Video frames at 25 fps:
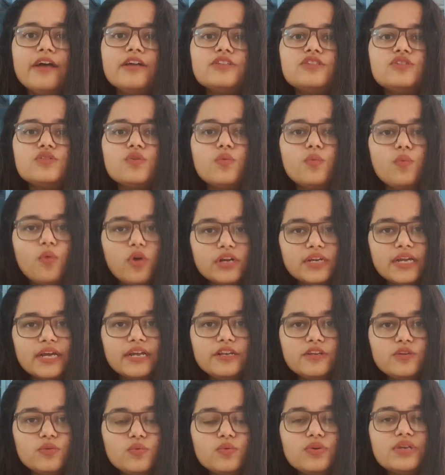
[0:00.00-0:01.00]
So what
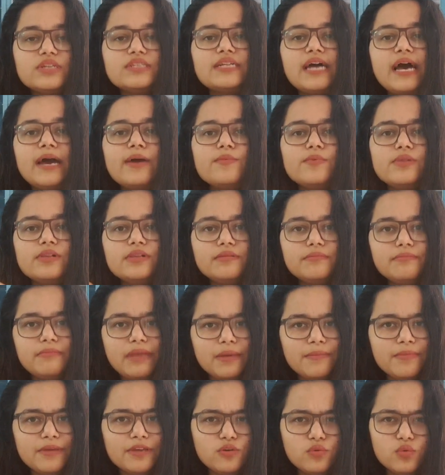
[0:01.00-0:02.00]
I'll do is I will
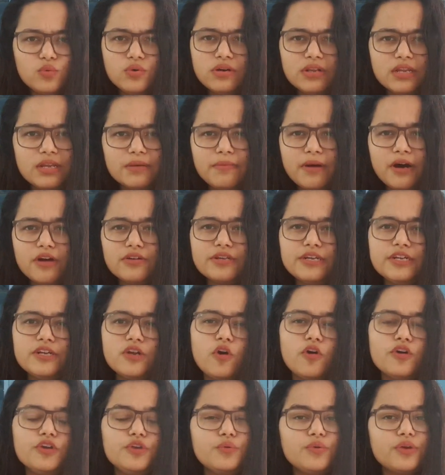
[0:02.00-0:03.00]
maybe Google about it,
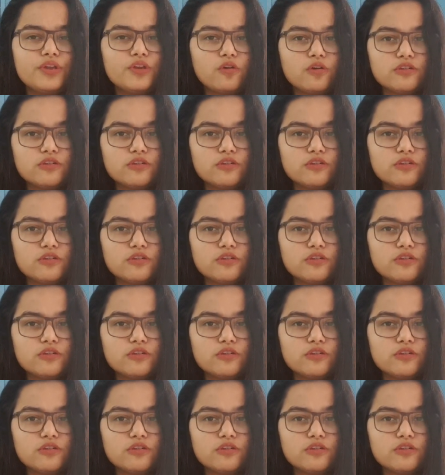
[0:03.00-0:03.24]
or you